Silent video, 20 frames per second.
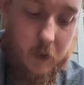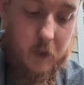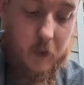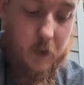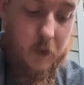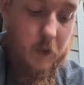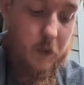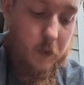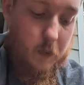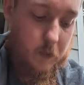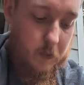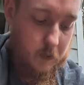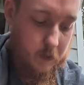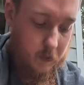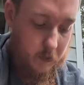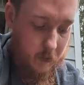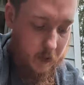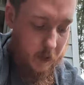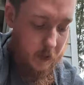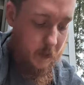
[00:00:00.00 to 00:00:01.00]
So
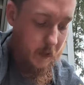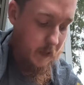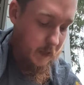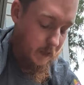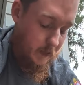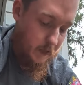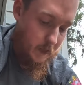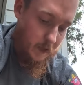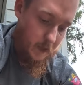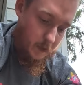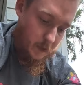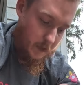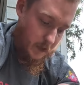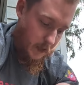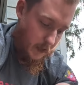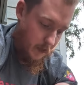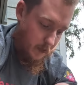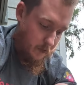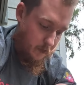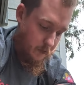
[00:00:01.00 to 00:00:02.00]
theoretically you could
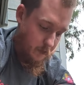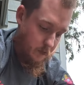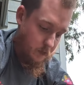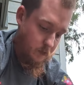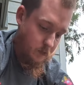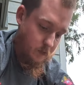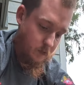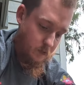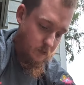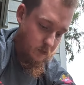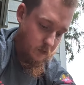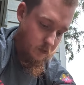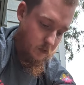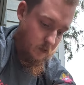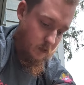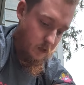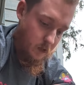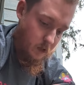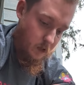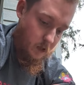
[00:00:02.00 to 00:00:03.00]
have
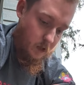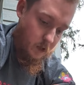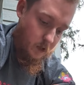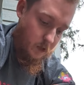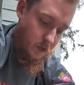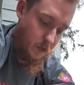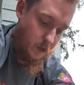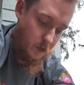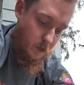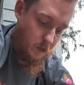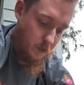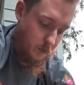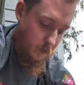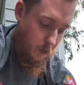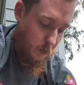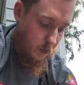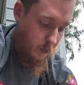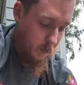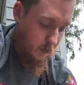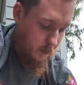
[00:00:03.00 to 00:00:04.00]
2,
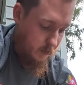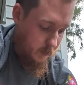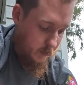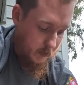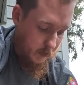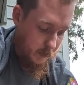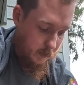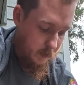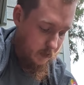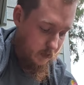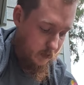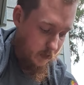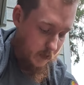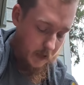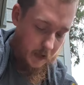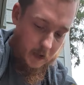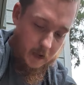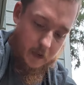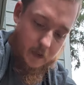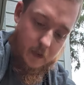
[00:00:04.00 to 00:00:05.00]
4, 6,
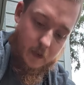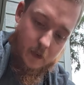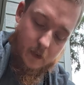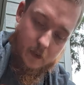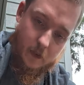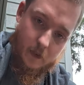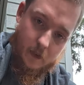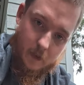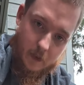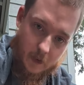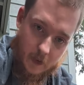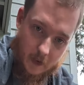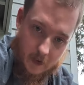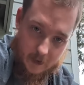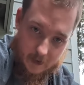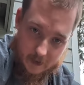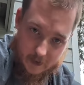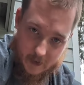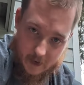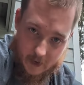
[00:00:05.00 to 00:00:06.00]
8,
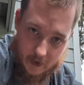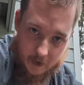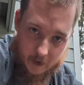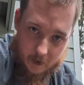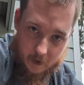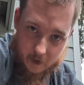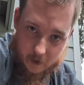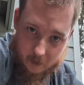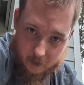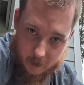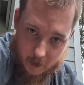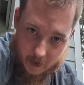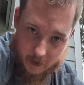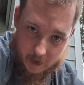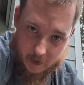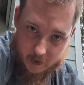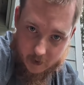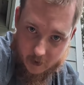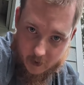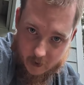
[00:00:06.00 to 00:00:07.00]
9, 10
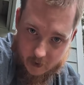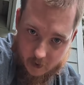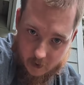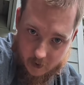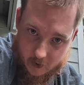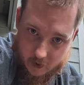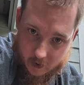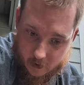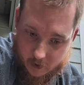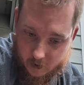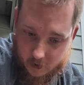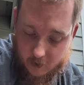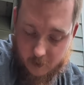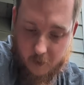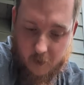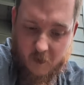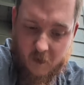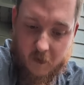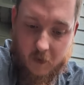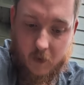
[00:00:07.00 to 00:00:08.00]
magazines on this.
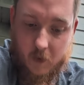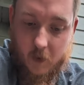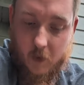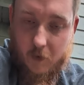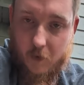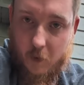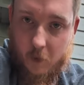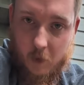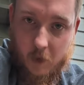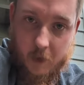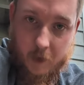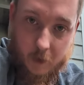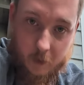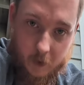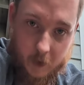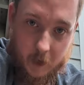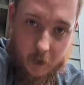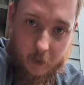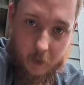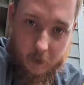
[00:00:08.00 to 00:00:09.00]
If you wanted to
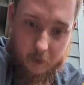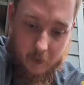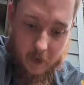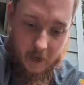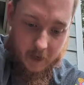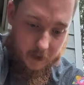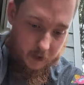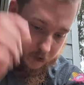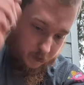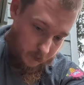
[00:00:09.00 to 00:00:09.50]
run it with mags